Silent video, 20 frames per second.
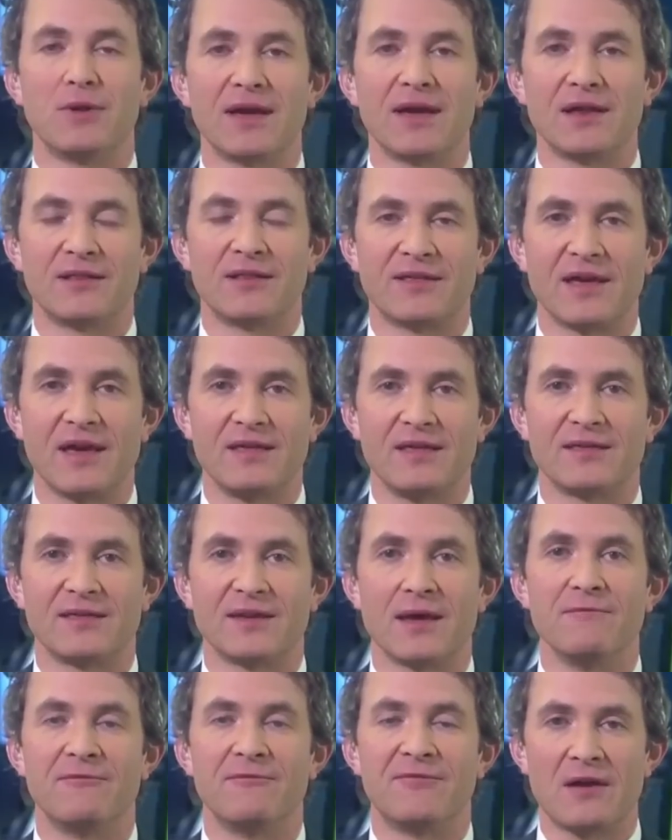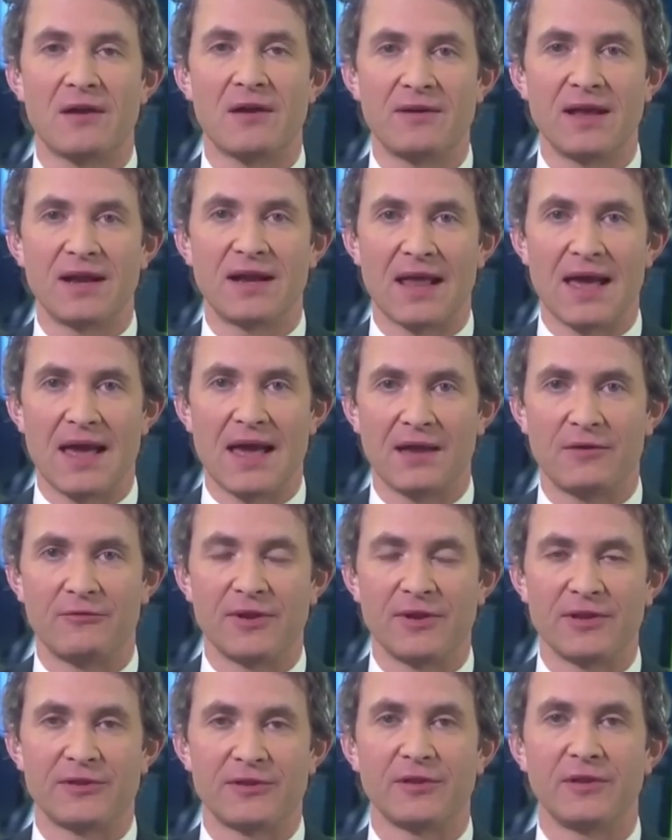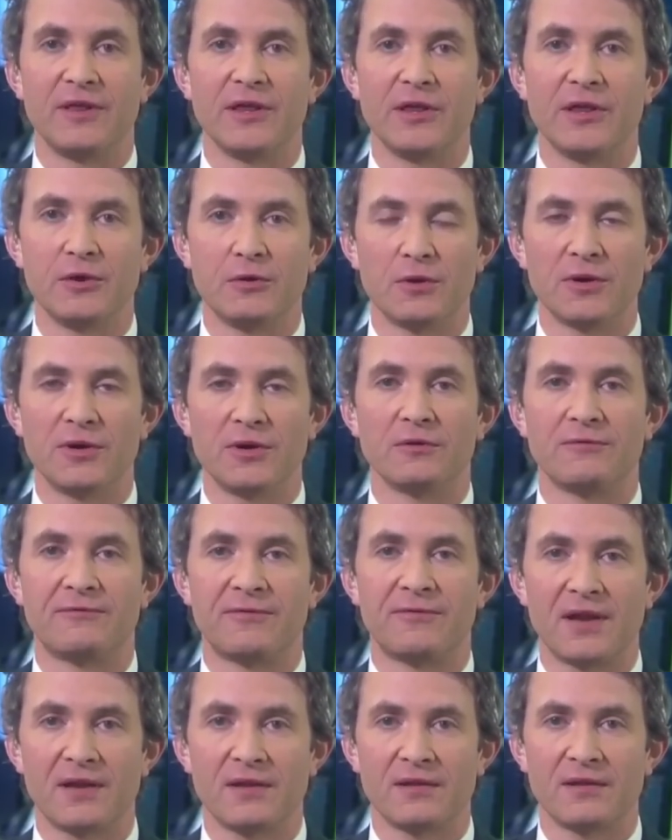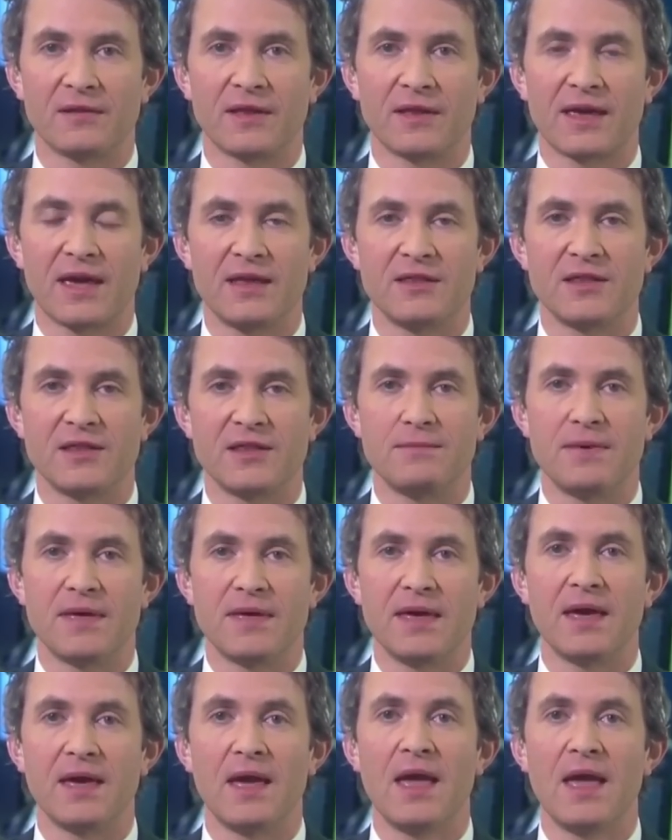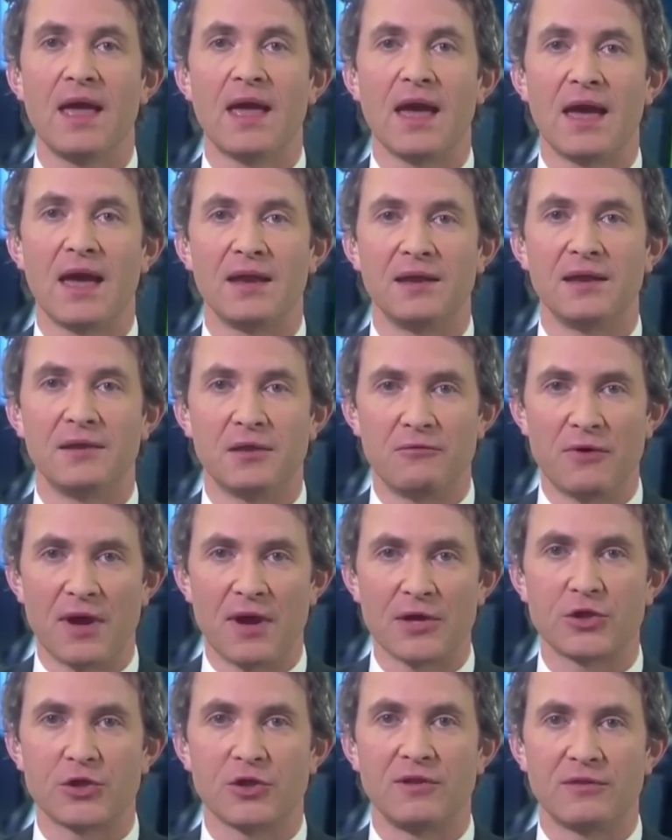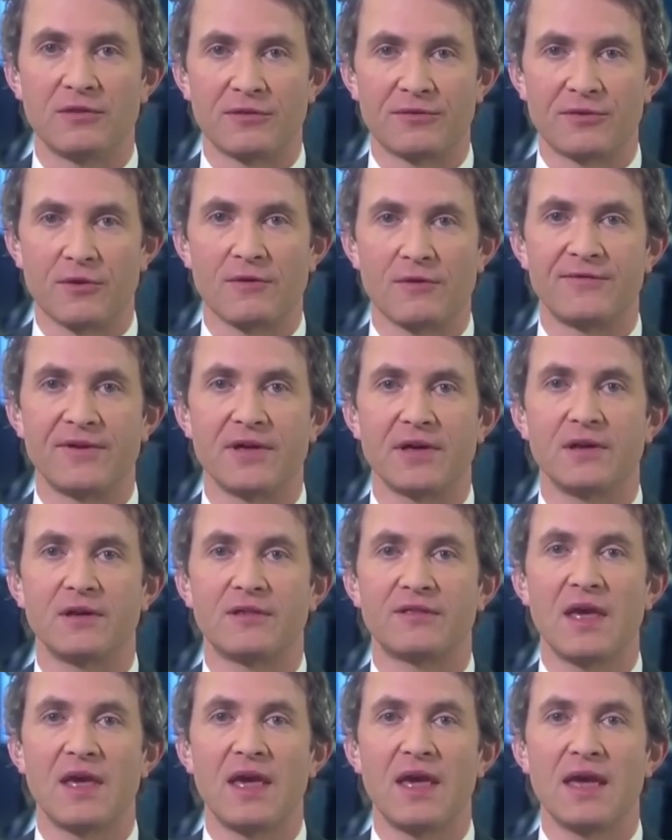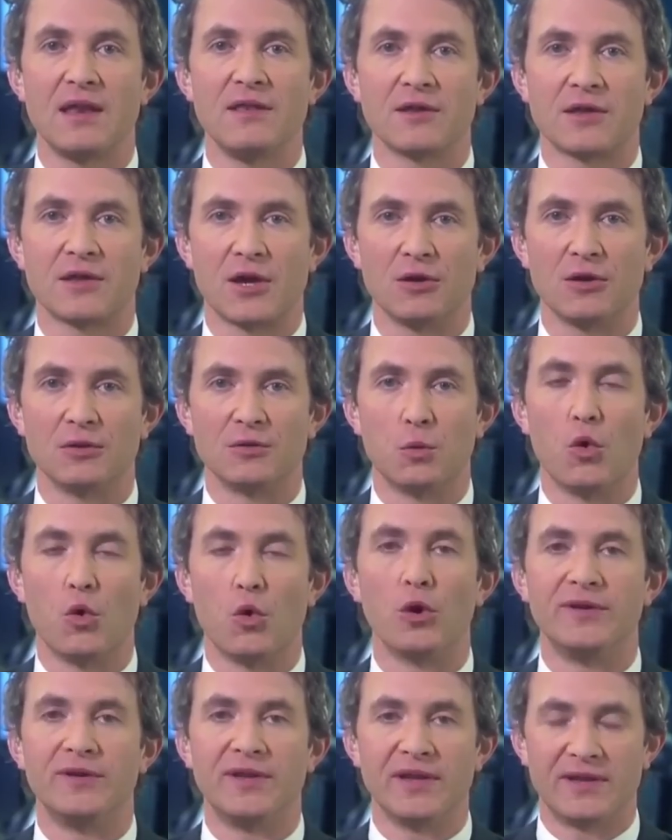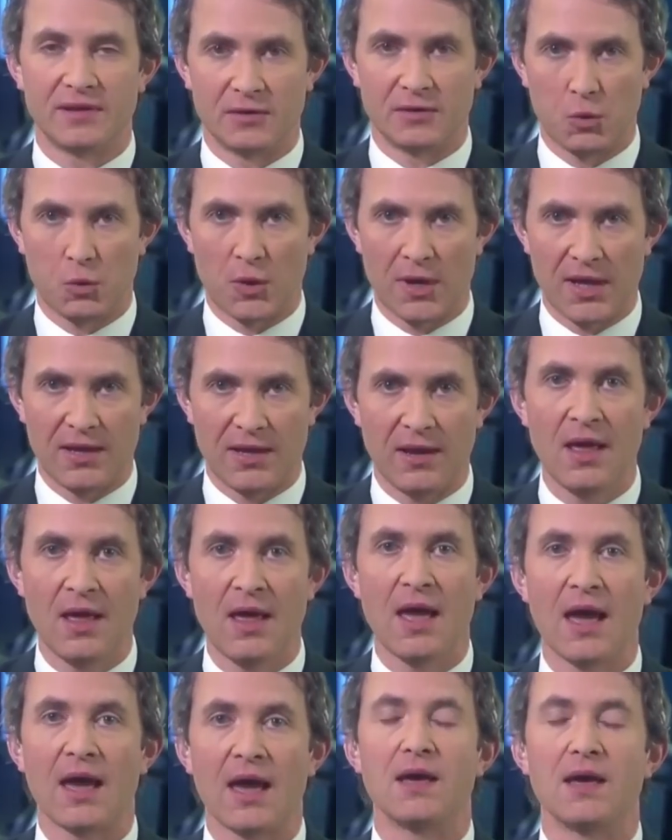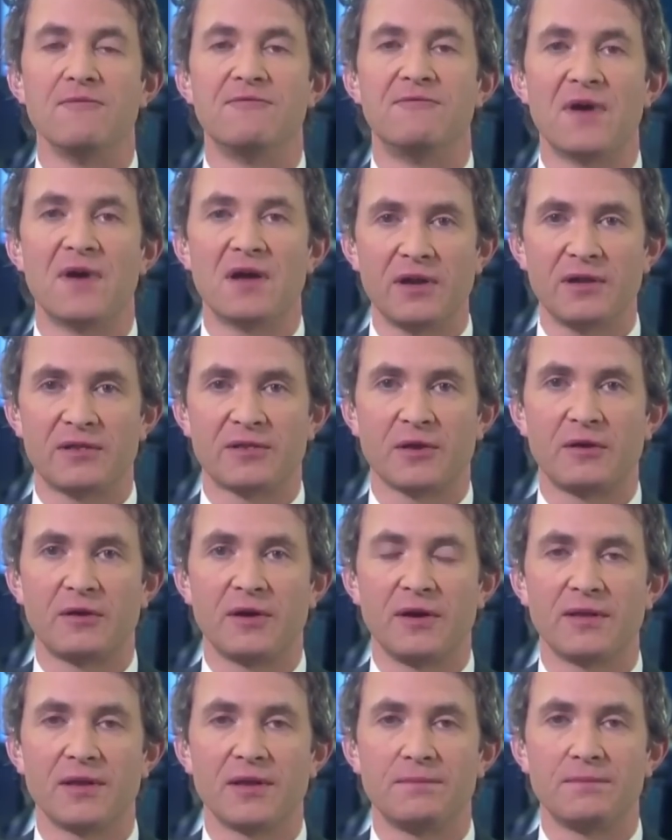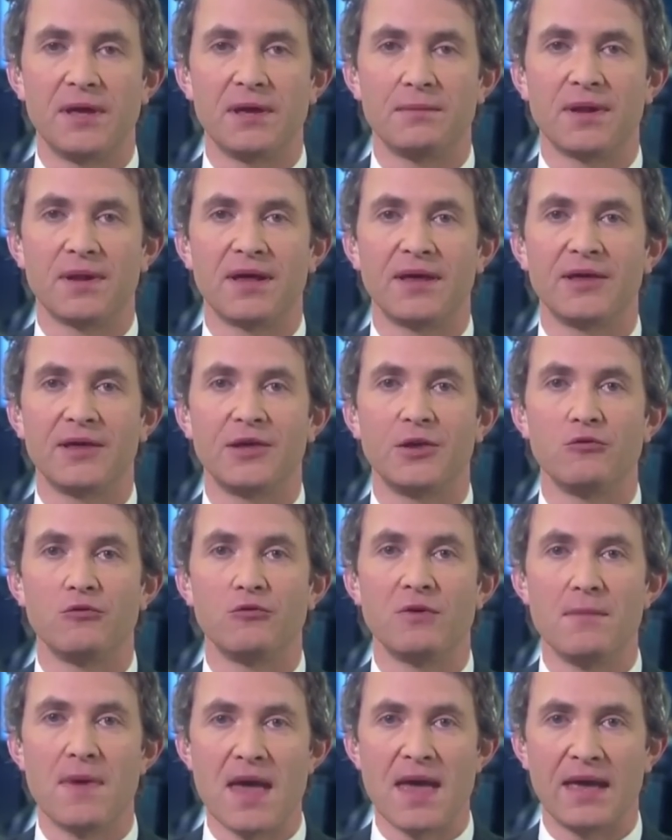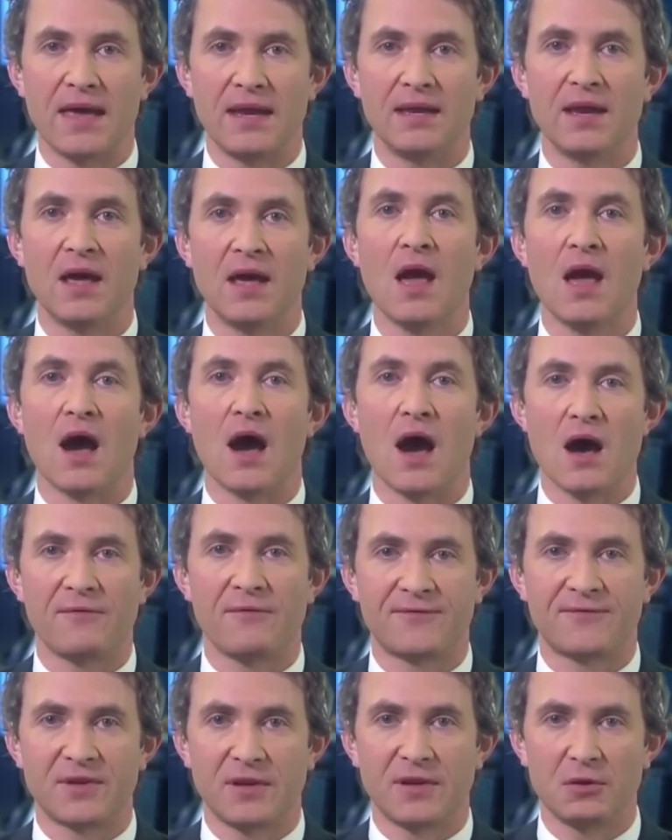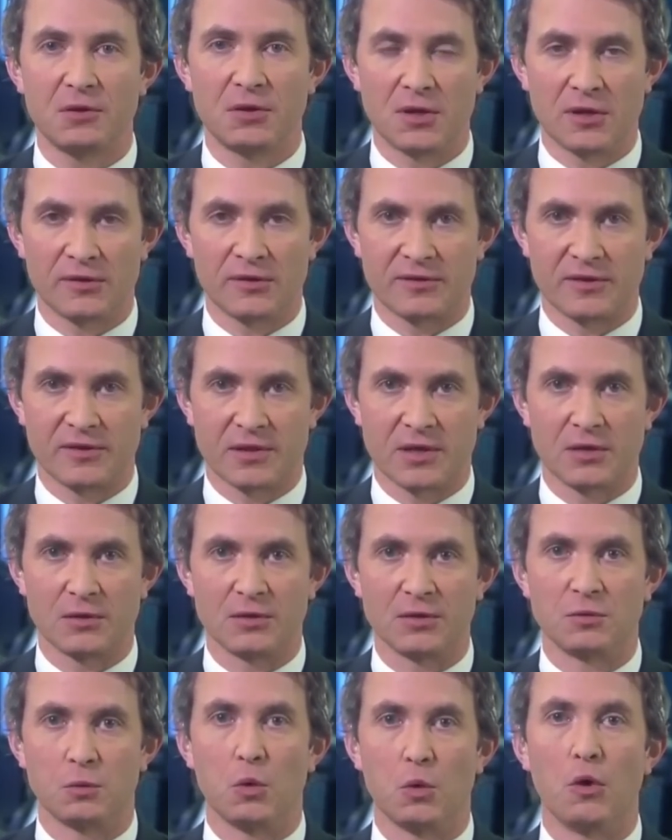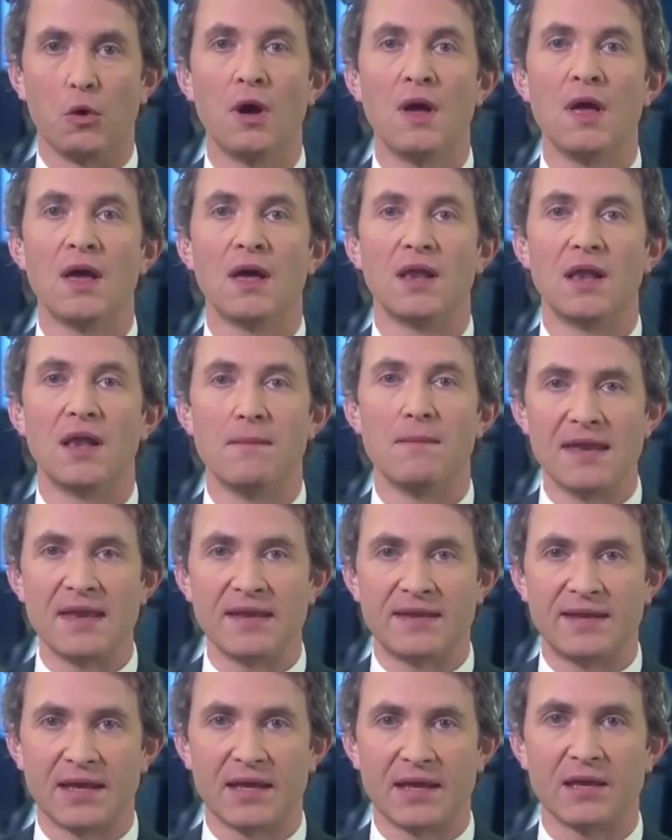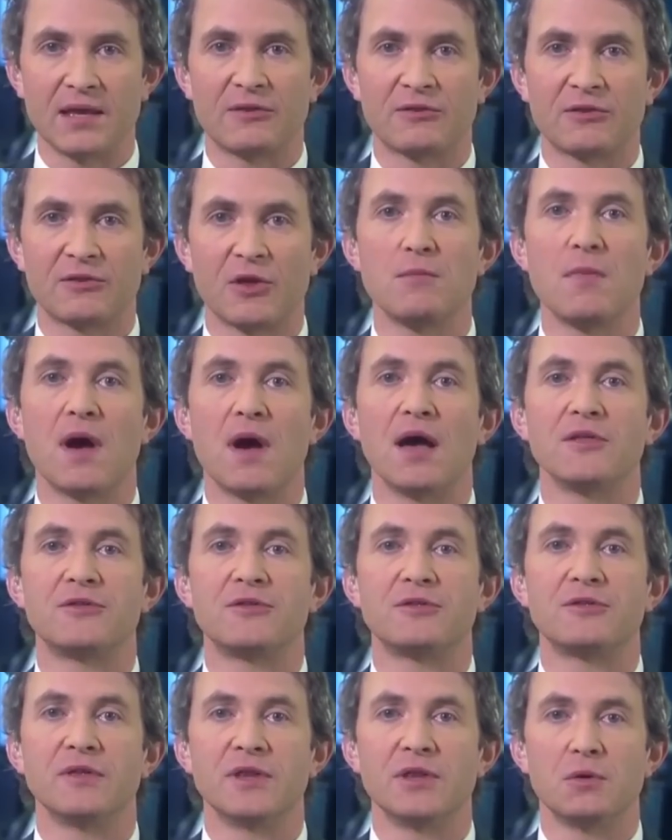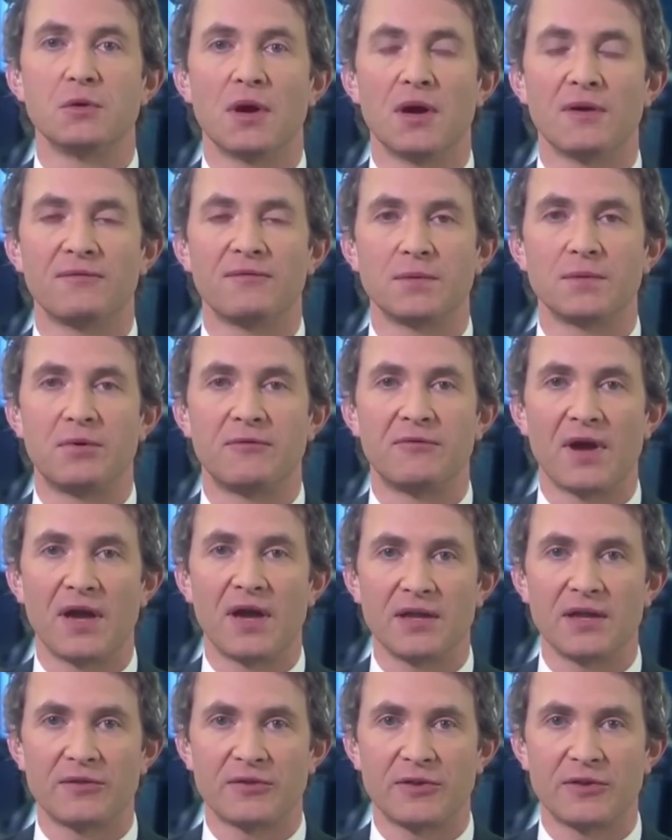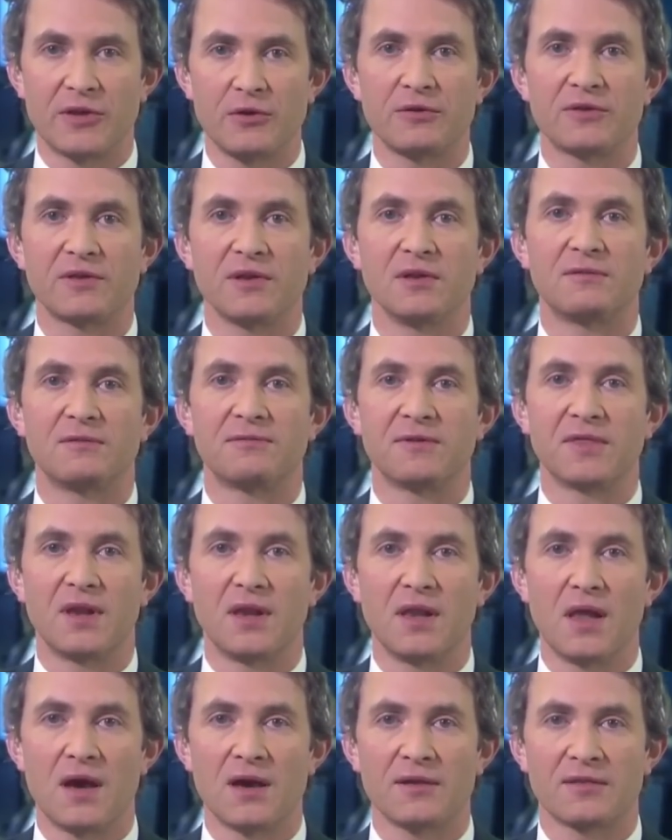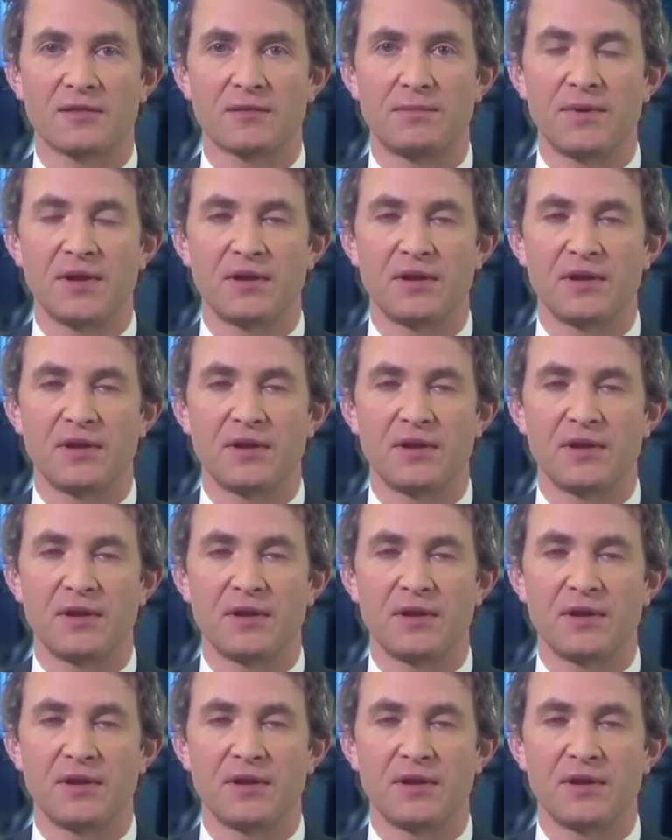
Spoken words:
all I can say is that I'm very glad, Richard, that you and your friends at the KGB and the Russians, the Soviets in the Cold War didn't win. And I'm very sorry that people like you remain, after you lost the Cold War, lamenting it so much that you have to provide excuses for the last